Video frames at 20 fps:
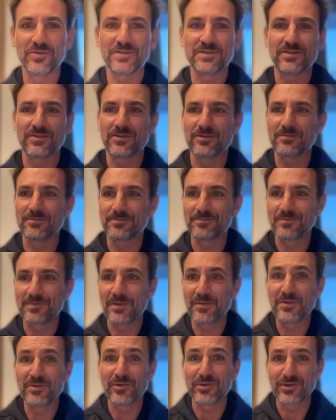So
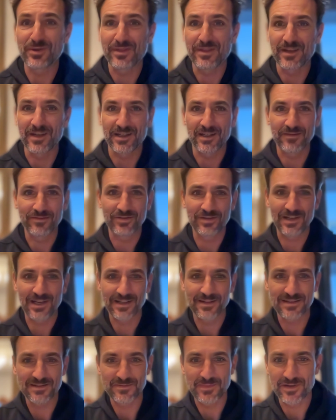let me know what you think, if you
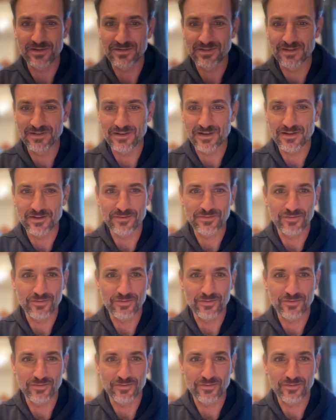like this better than the other